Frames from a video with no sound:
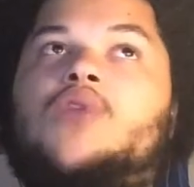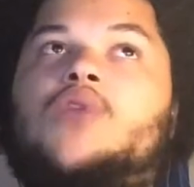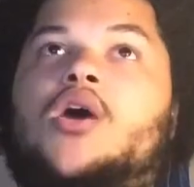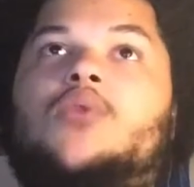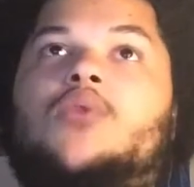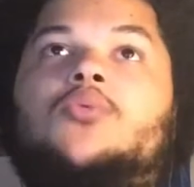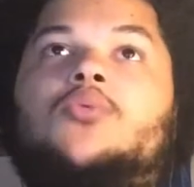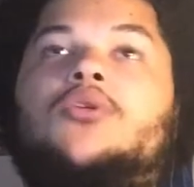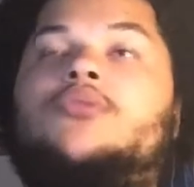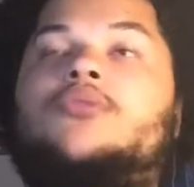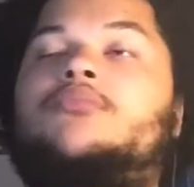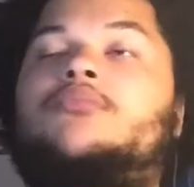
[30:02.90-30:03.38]

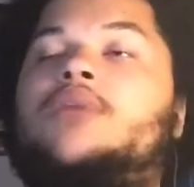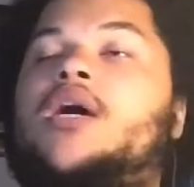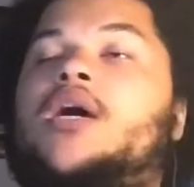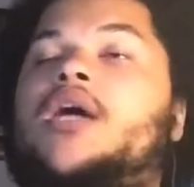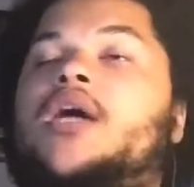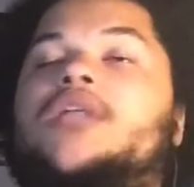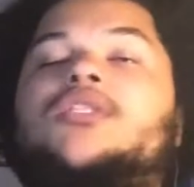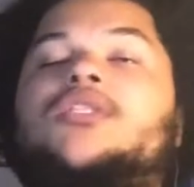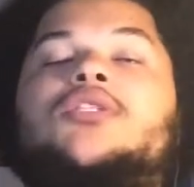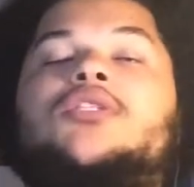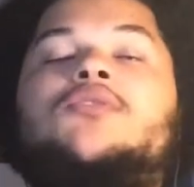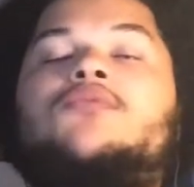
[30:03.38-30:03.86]
wouldn't
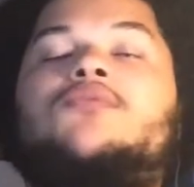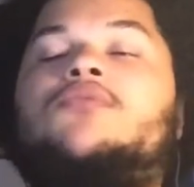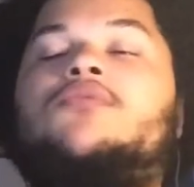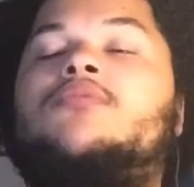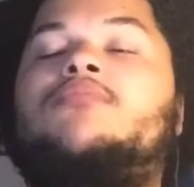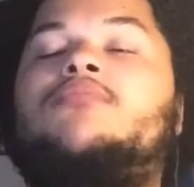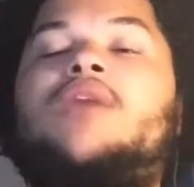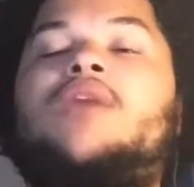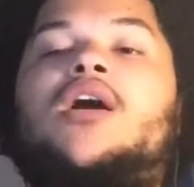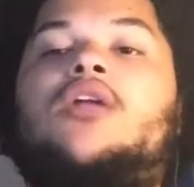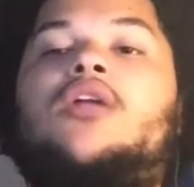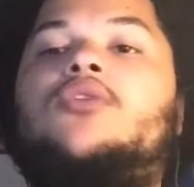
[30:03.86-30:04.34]
mind seeing
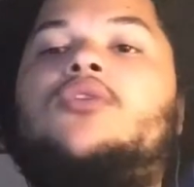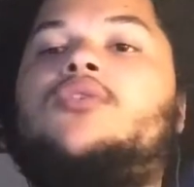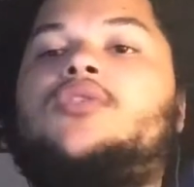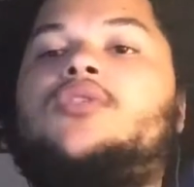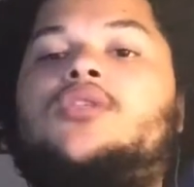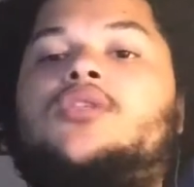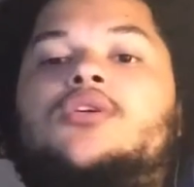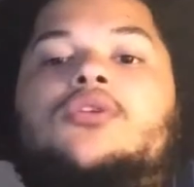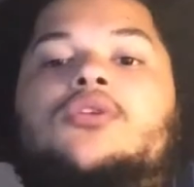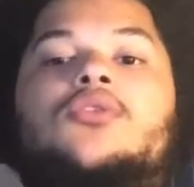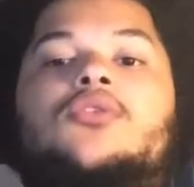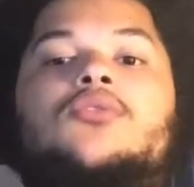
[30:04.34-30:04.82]
Finn Balor as
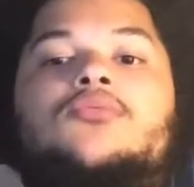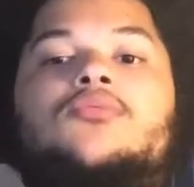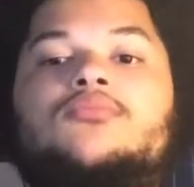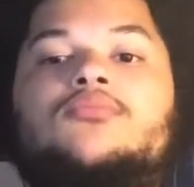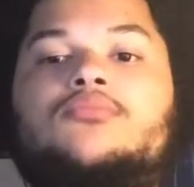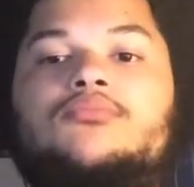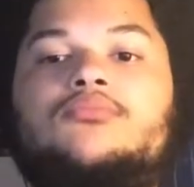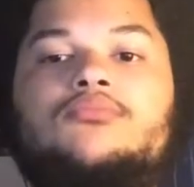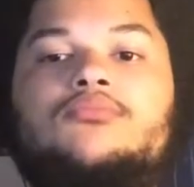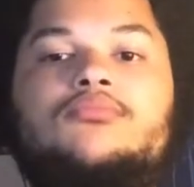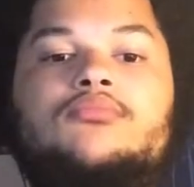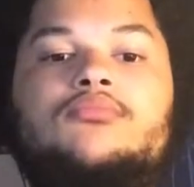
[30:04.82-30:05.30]
a heel.
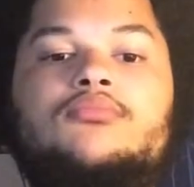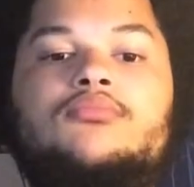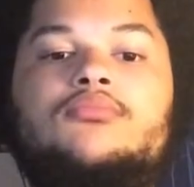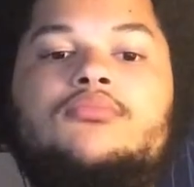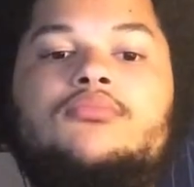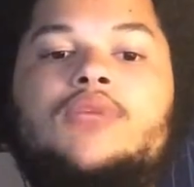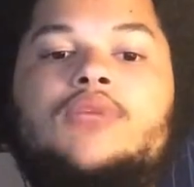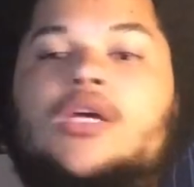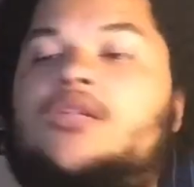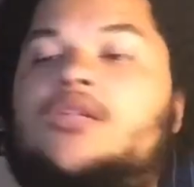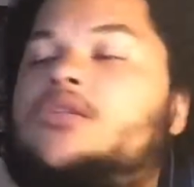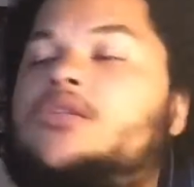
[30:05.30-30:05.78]

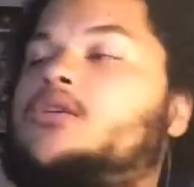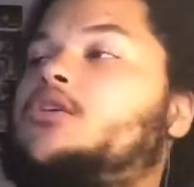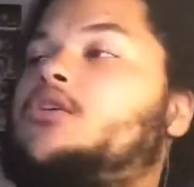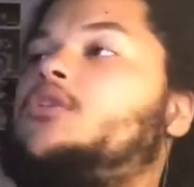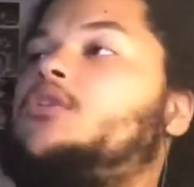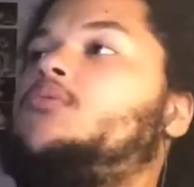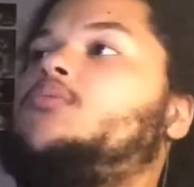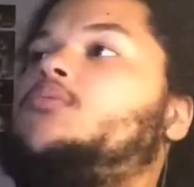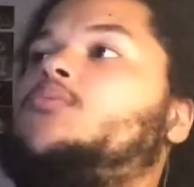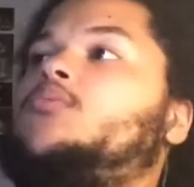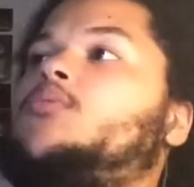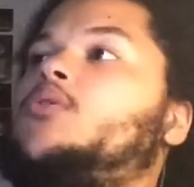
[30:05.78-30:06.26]
I think
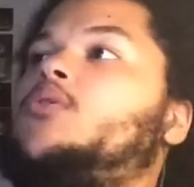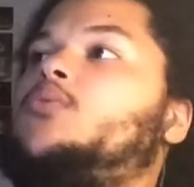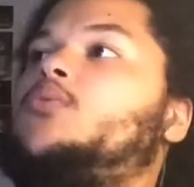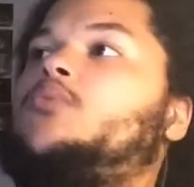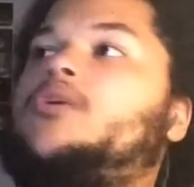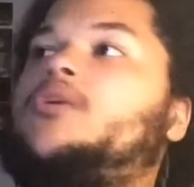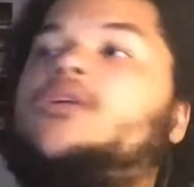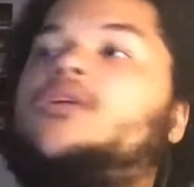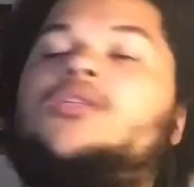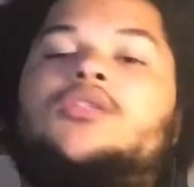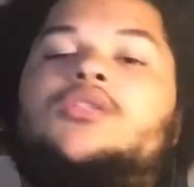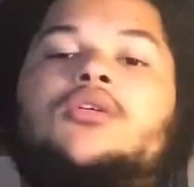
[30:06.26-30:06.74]
he would work
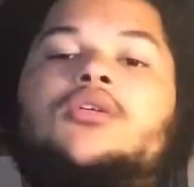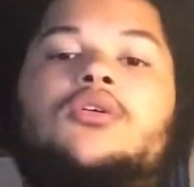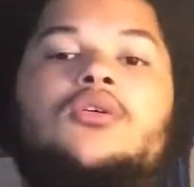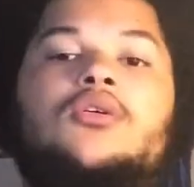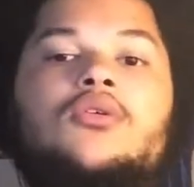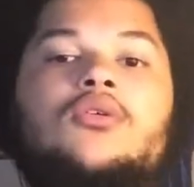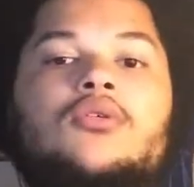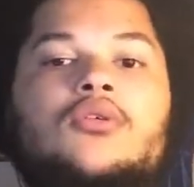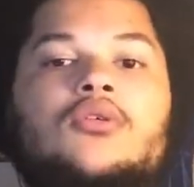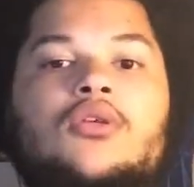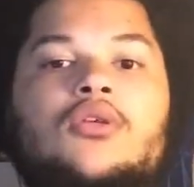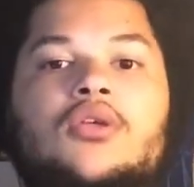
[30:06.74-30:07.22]
well as a
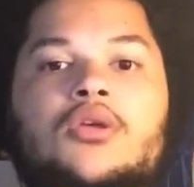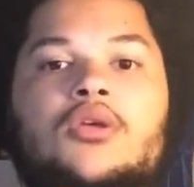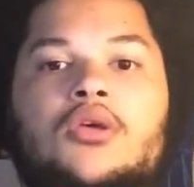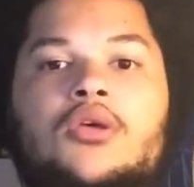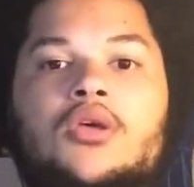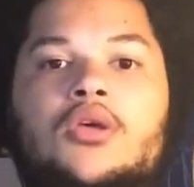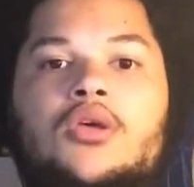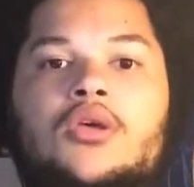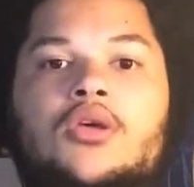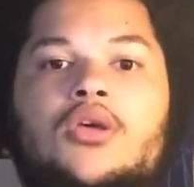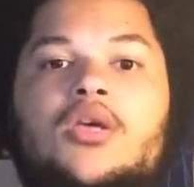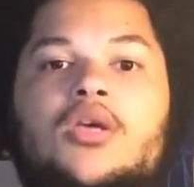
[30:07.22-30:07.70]
heel.
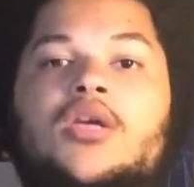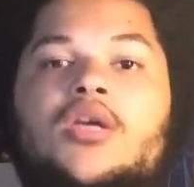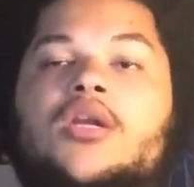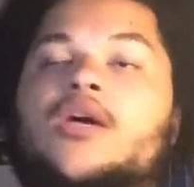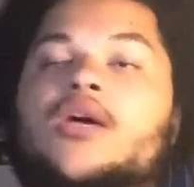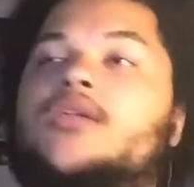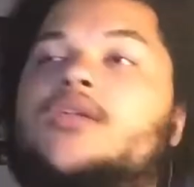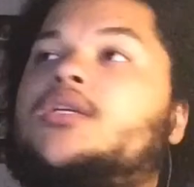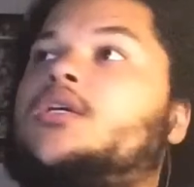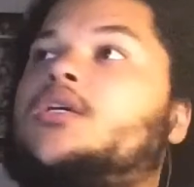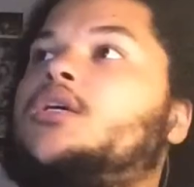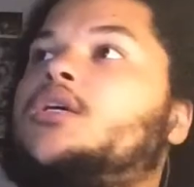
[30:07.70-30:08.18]
And
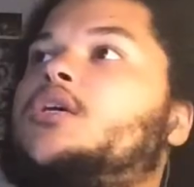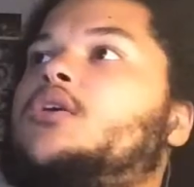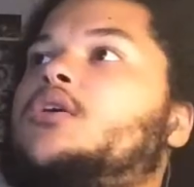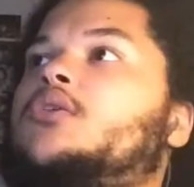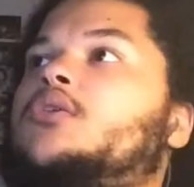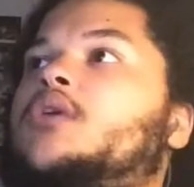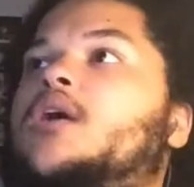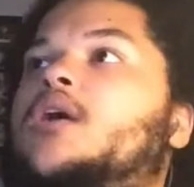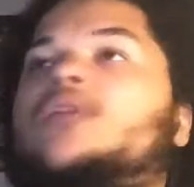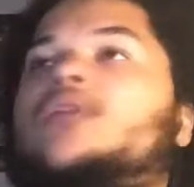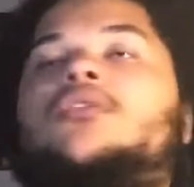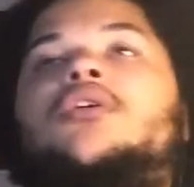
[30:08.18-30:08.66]
as a heel,
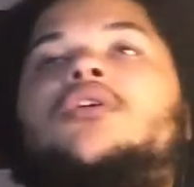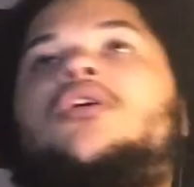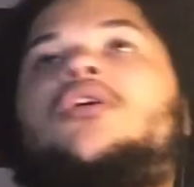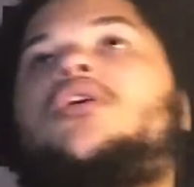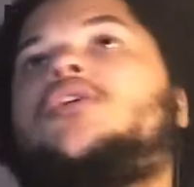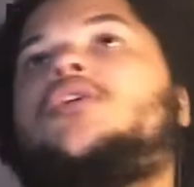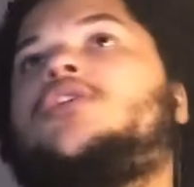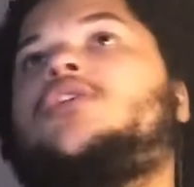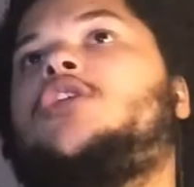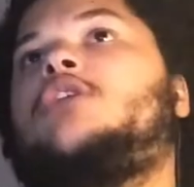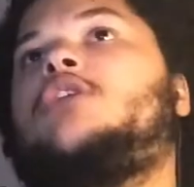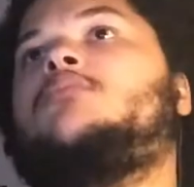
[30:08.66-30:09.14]
I think
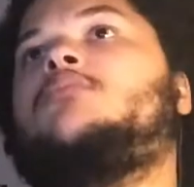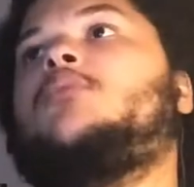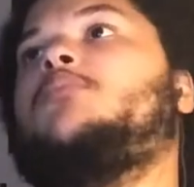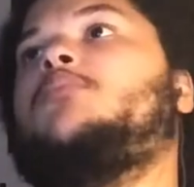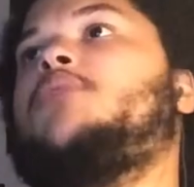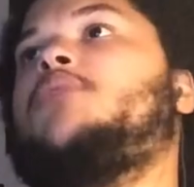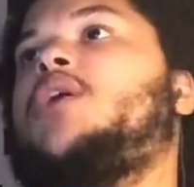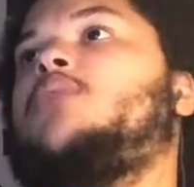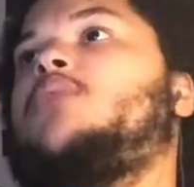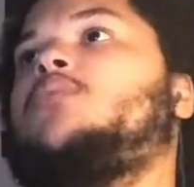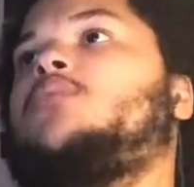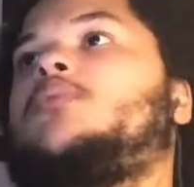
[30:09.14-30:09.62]
his demon
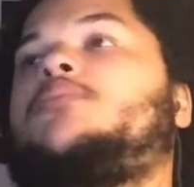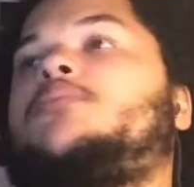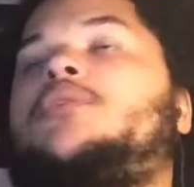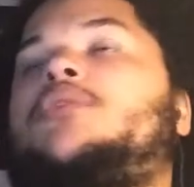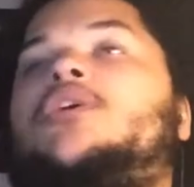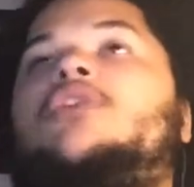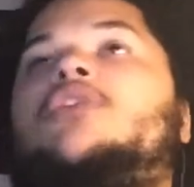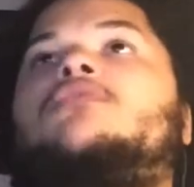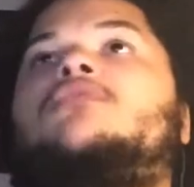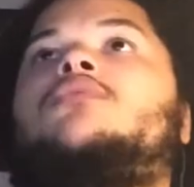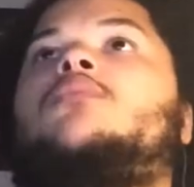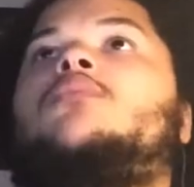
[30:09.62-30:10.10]
paint would be
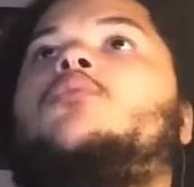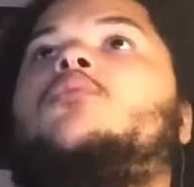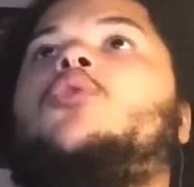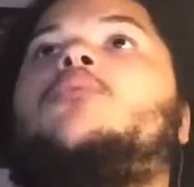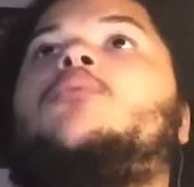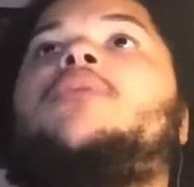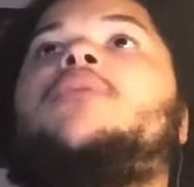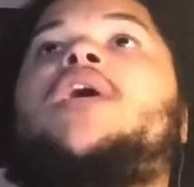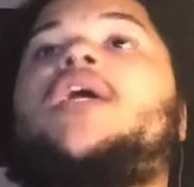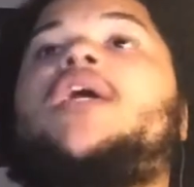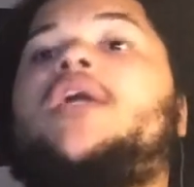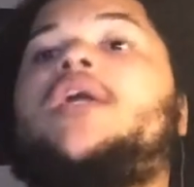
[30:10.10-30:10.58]
even more
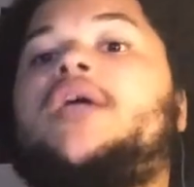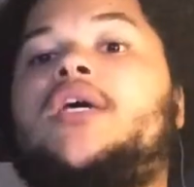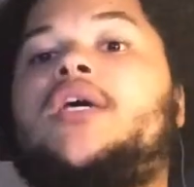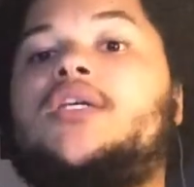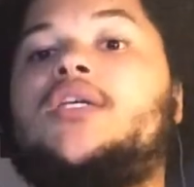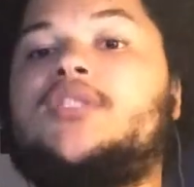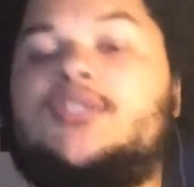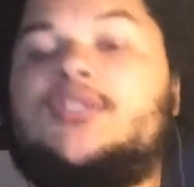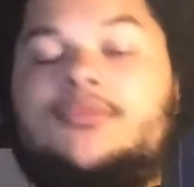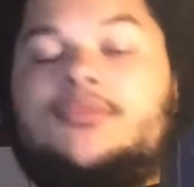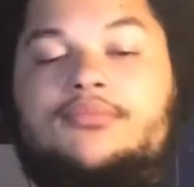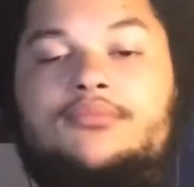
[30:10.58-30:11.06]

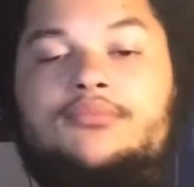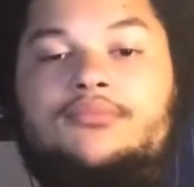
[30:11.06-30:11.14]
badass.